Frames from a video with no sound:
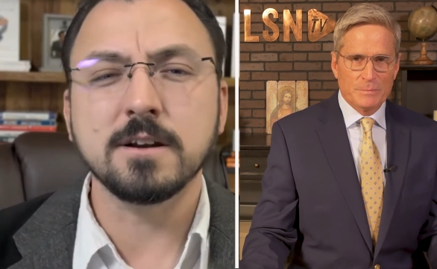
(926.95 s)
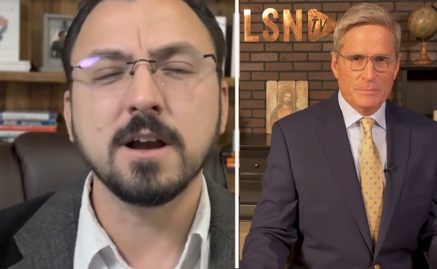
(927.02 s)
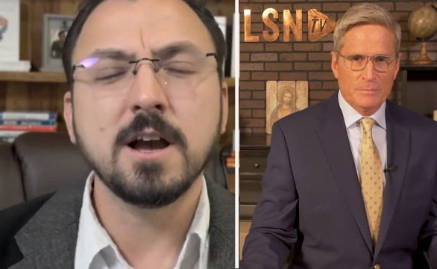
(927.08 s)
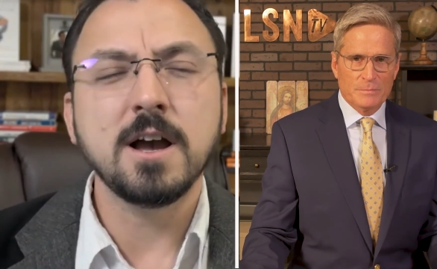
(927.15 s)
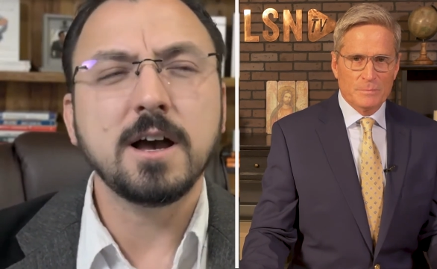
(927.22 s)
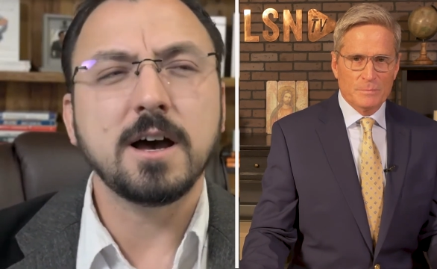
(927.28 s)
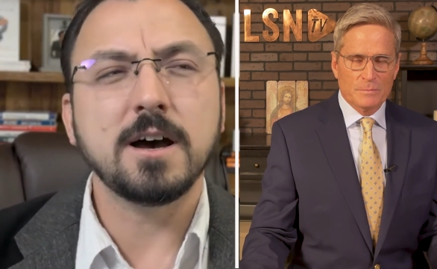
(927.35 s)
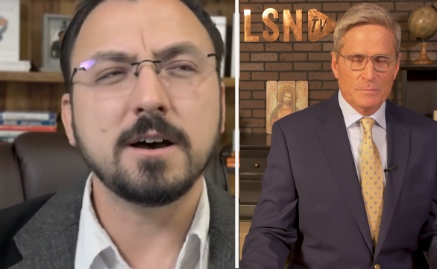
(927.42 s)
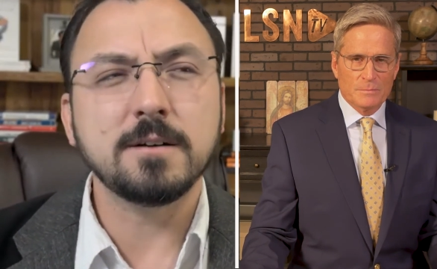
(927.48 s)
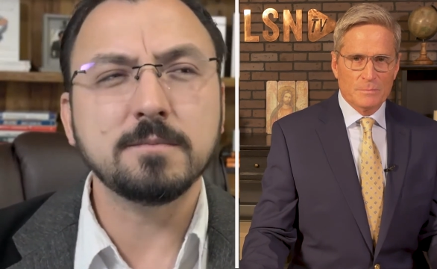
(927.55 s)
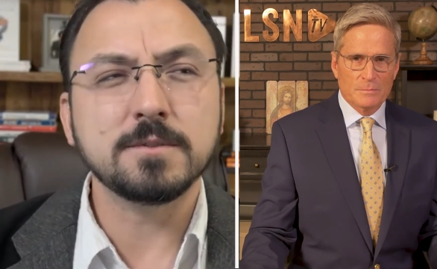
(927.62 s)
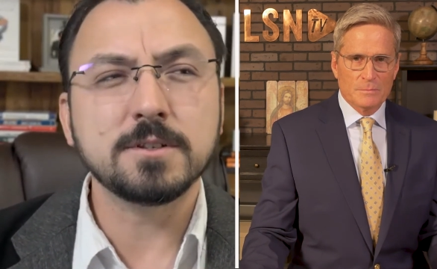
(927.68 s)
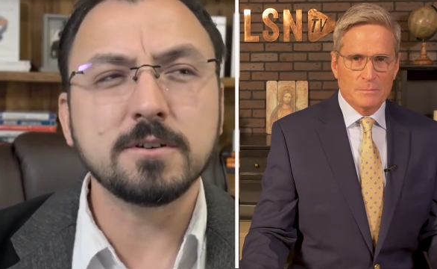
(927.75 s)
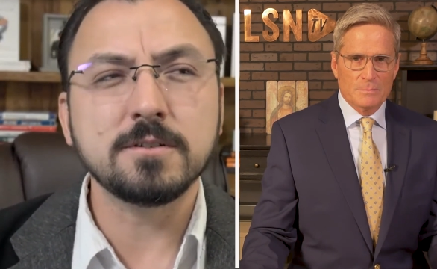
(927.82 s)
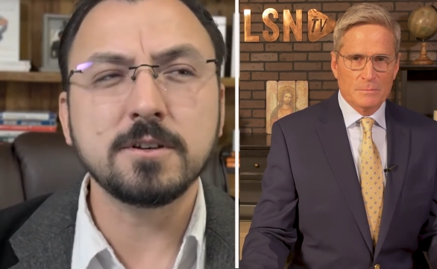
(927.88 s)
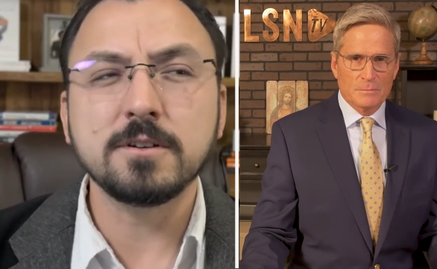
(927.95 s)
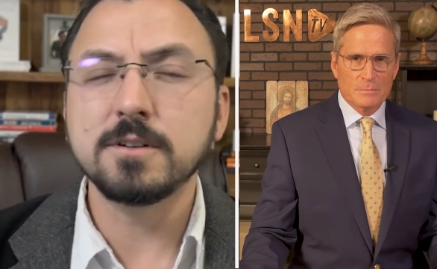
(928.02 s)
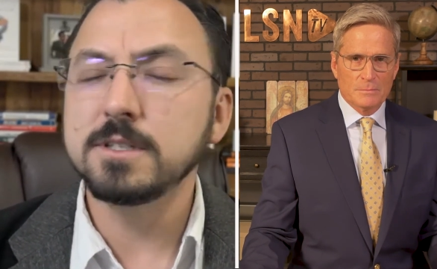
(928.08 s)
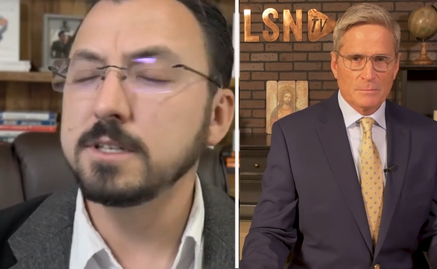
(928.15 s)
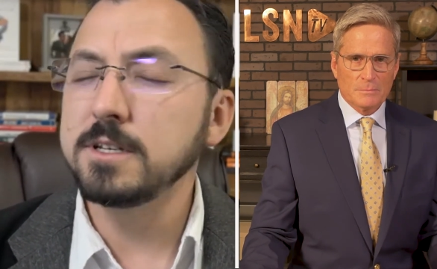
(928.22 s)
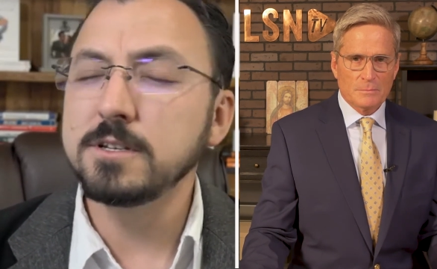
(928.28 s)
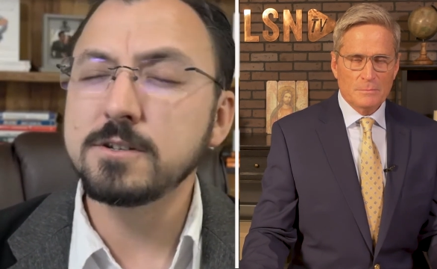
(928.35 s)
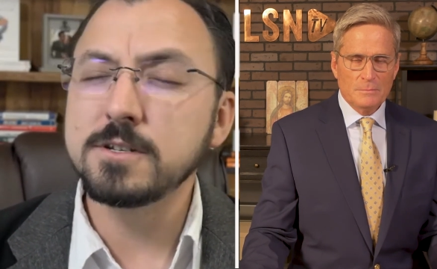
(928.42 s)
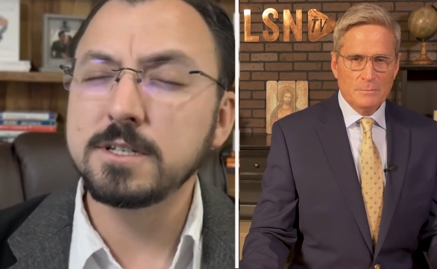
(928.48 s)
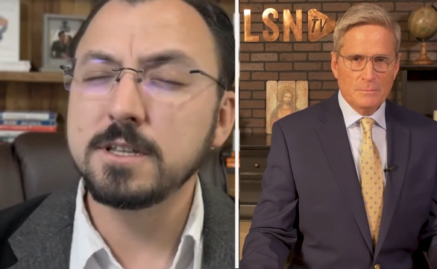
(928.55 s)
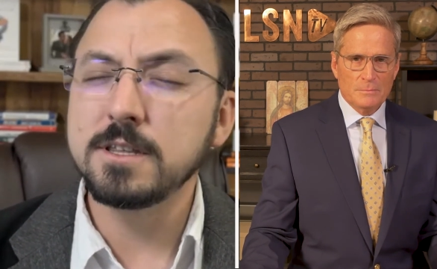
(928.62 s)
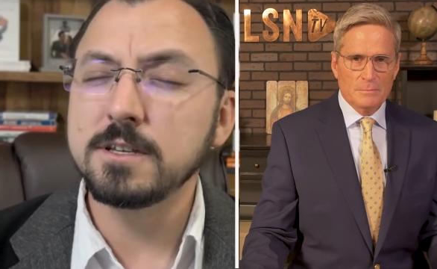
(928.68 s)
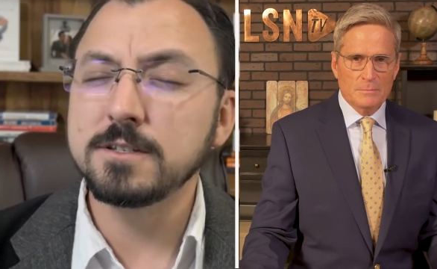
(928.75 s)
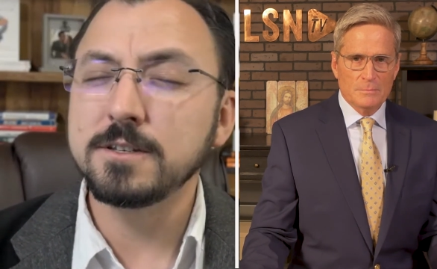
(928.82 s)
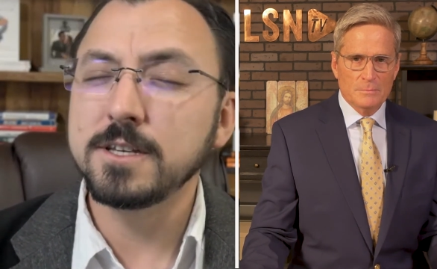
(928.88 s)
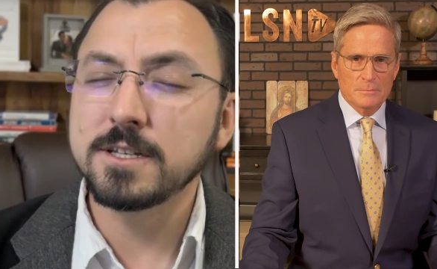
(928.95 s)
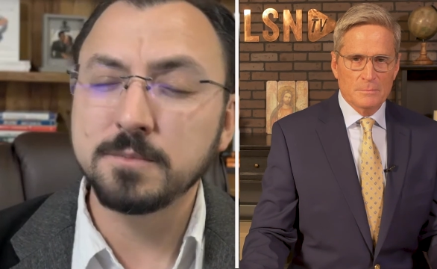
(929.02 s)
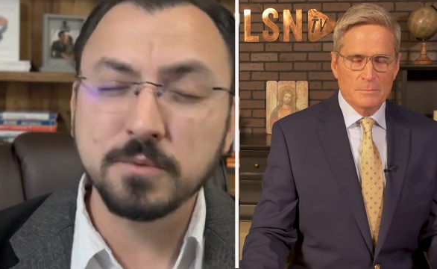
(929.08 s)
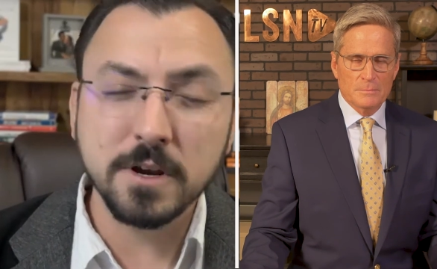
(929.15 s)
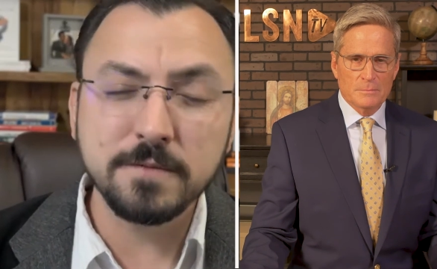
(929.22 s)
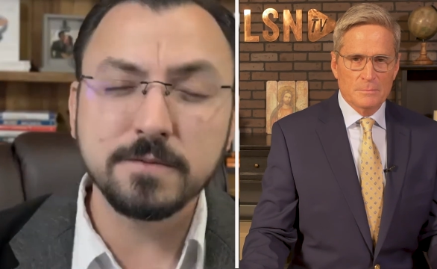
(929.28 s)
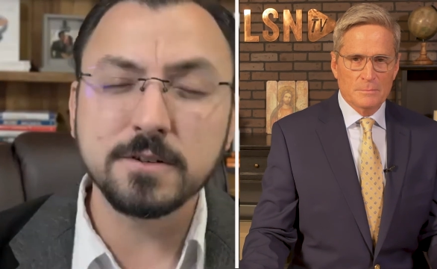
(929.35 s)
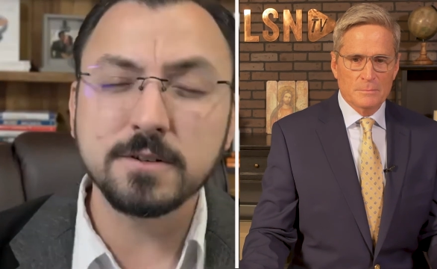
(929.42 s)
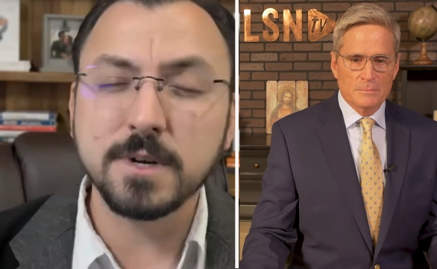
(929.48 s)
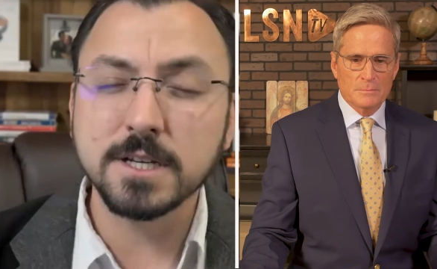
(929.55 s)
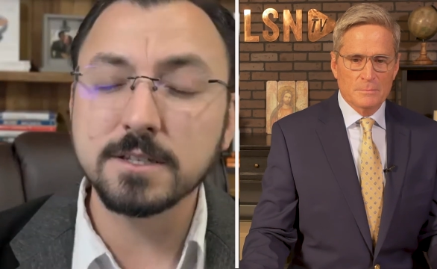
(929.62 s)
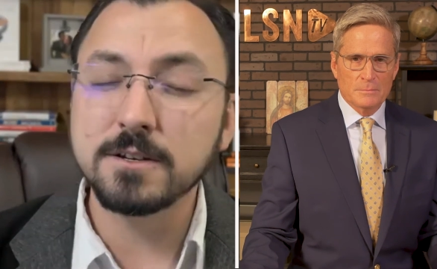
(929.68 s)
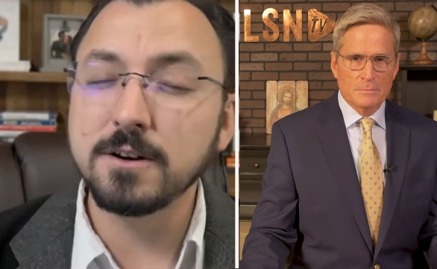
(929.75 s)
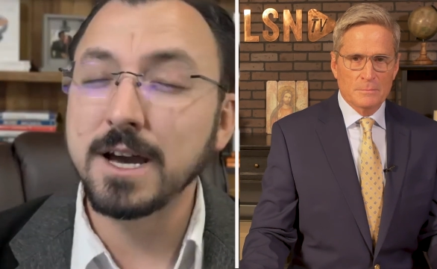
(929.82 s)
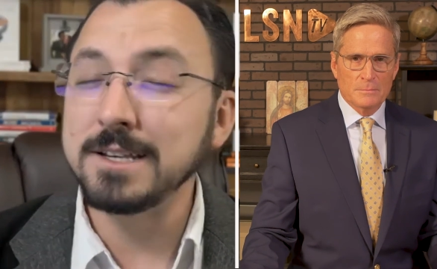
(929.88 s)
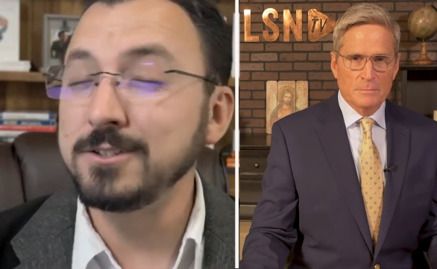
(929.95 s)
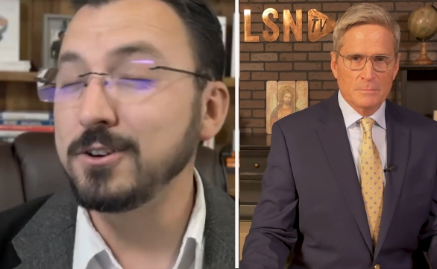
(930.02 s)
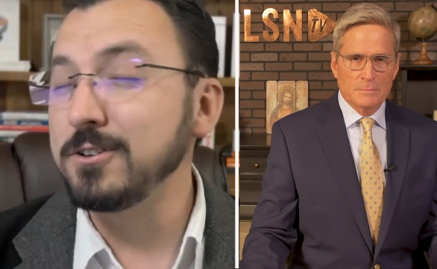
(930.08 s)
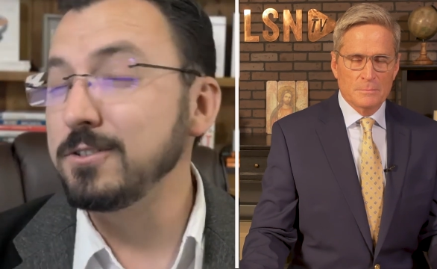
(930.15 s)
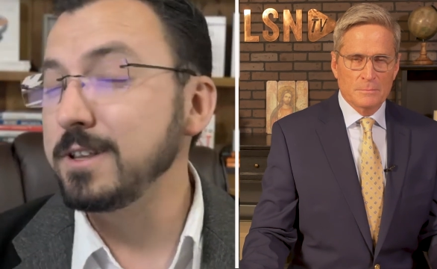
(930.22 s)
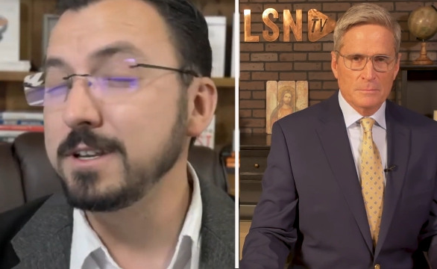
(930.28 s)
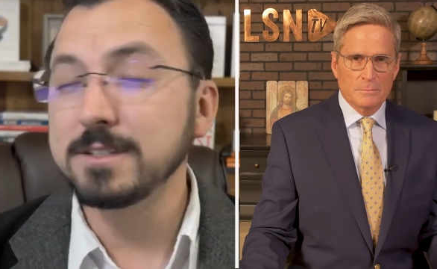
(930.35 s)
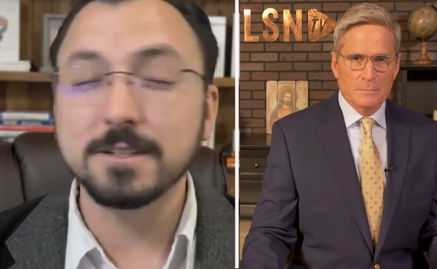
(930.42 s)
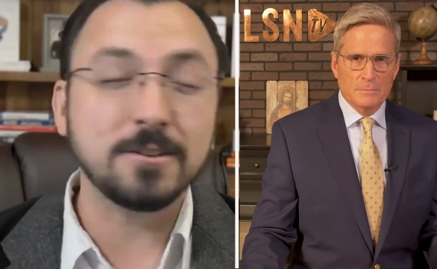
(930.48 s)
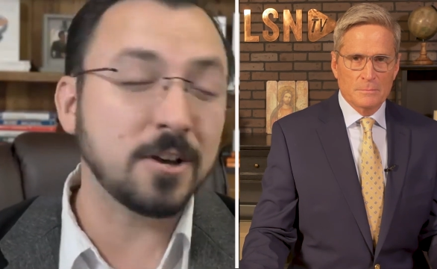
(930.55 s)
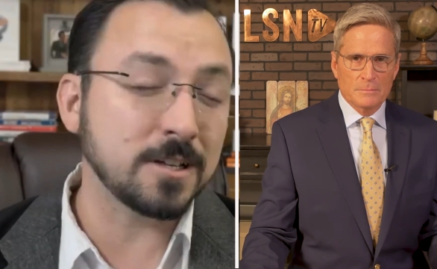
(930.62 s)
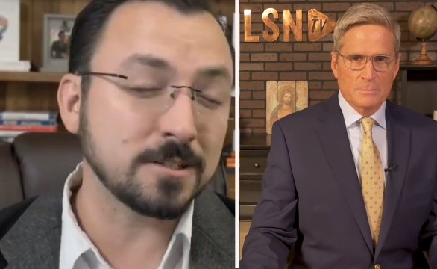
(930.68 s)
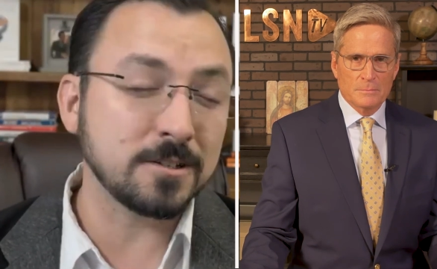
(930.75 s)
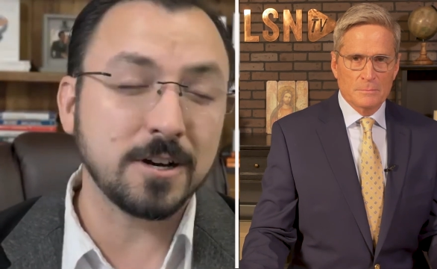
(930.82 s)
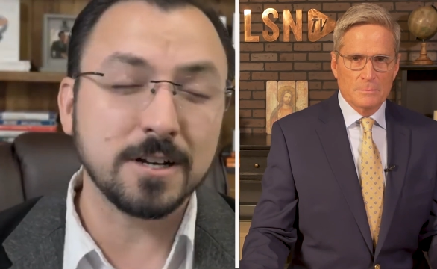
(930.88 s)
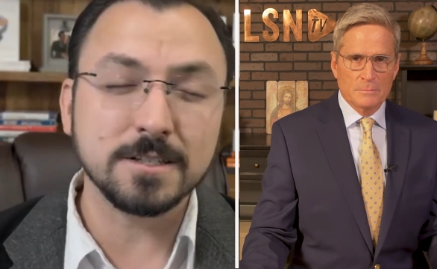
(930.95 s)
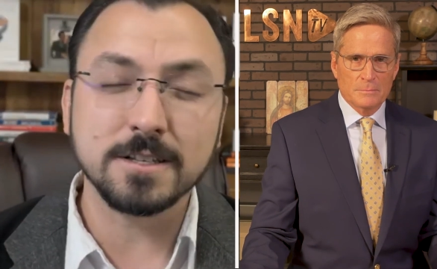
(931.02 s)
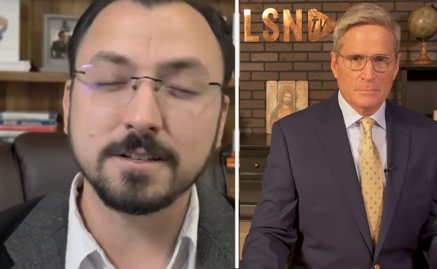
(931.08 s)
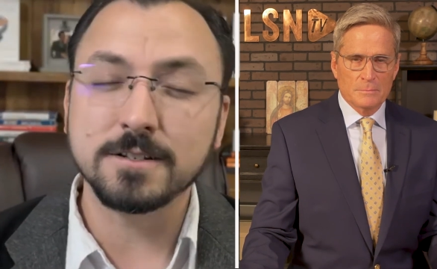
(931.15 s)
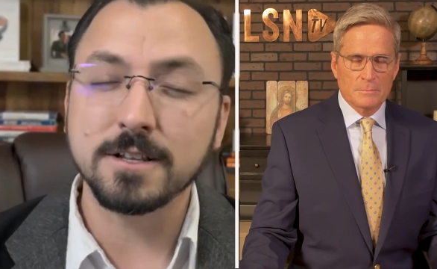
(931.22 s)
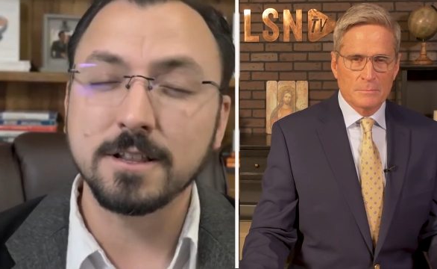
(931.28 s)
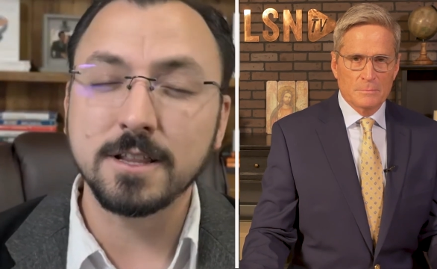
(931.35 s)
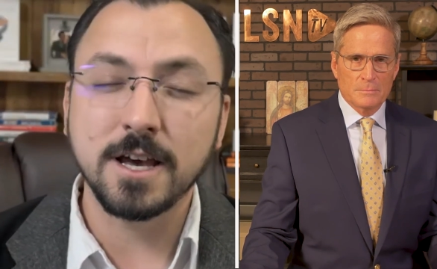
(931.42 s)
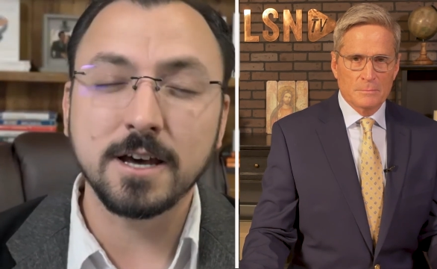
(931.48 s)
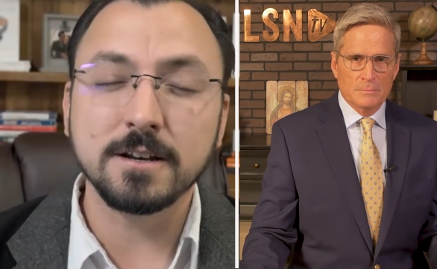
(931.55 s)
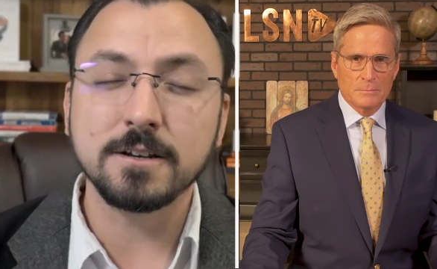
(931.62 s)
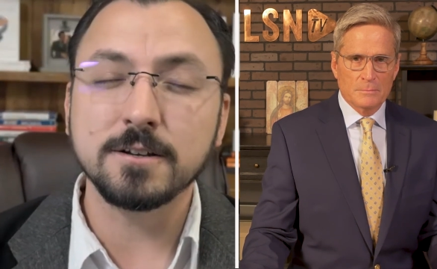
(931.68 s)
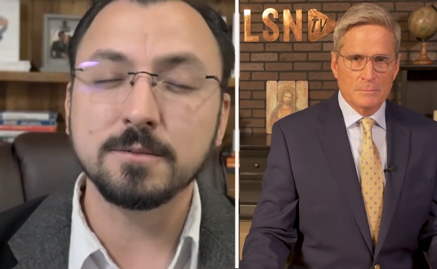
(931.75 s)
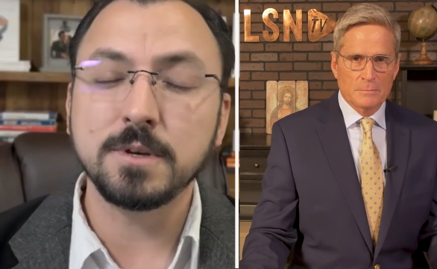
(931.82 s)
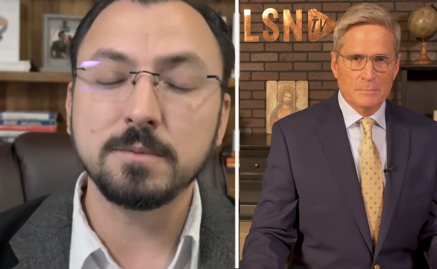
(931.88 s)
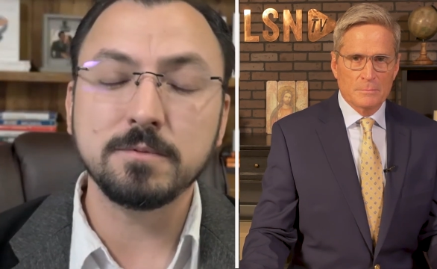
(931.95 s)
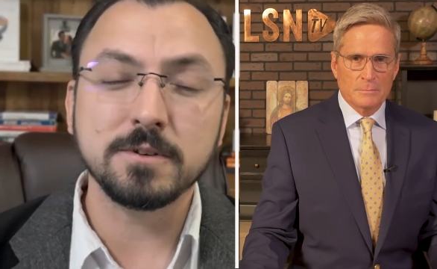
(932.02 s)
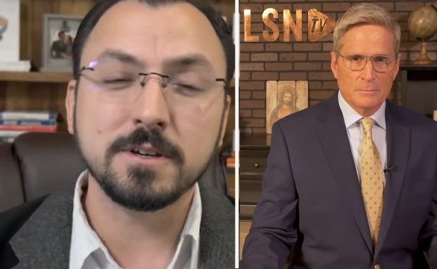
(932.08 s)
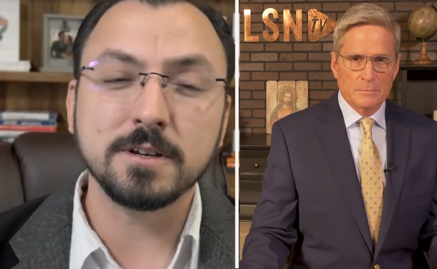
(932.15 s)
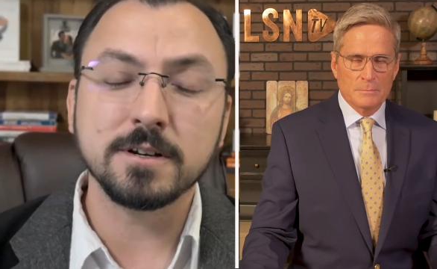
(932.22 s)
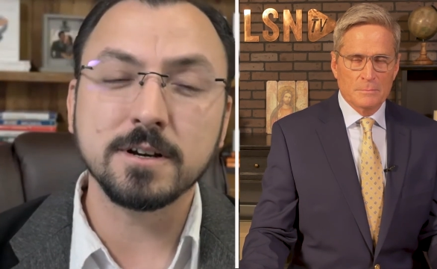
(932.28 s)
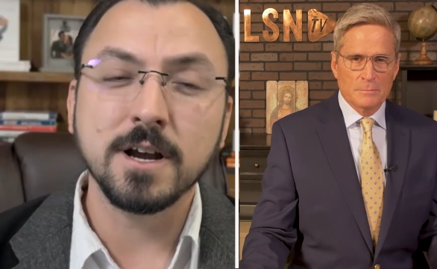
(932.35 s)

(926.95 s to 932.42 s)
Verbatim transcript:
Speaker 1: Um, so, you know, it's an interesting thing. So, yes, pray for New Mexico. I don't think it's a lost cause. There's a lot of good people here.